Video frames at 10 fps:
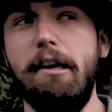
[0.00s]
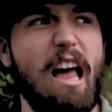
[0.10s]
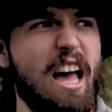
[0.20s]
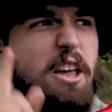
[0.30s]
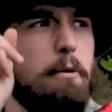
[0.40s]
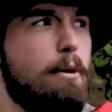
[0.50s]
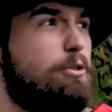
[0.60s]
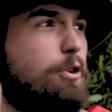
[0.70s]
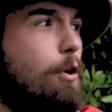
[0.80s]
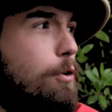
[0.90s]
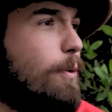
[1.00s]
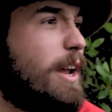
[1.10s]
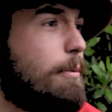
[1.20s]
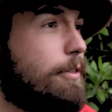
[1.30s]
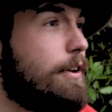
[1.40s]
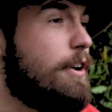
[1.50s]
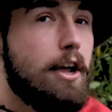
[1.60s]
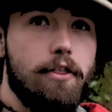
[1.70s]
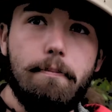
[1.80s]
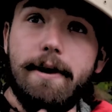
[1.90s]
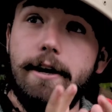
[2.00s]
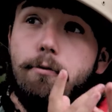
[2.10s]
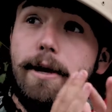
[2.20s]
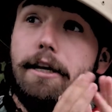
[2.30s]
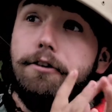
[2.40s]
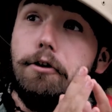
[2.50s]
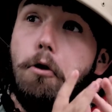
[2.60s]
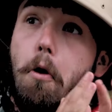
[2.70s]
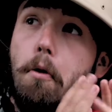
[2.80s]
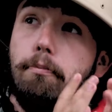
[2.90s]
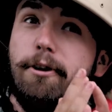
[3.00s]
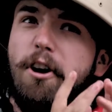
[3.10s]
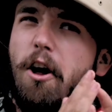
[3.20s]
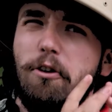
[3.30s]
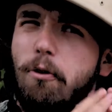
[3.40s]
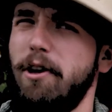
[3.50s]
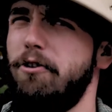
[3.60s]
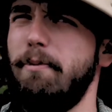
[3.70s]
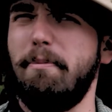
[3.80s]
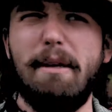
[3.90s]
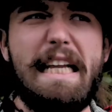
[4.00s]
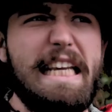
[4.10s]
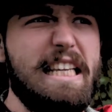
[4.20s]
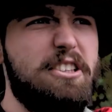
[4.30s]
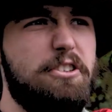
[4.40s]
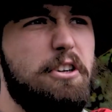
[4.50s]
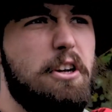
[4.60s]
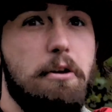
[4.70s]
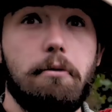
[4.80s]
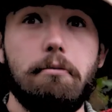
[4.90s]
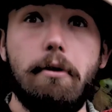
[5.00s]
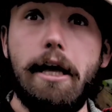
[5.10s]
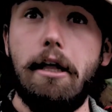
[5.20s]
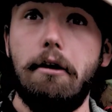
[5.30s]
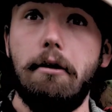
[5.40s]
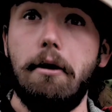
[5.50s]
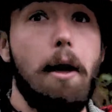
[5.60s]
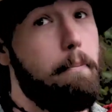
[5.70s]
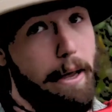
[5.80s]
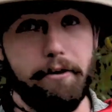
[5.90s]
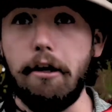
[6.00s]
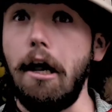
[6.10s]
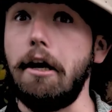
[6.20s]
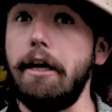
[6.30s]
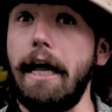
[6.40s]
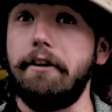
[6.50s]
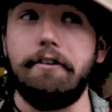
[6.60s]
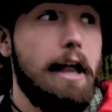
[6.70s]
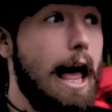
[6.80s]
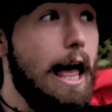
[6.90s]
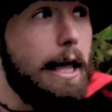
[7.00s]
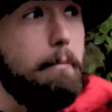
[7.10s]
I almost got away with it. The big wigs in corporate aren't going to be pleased. Well, better luck next time.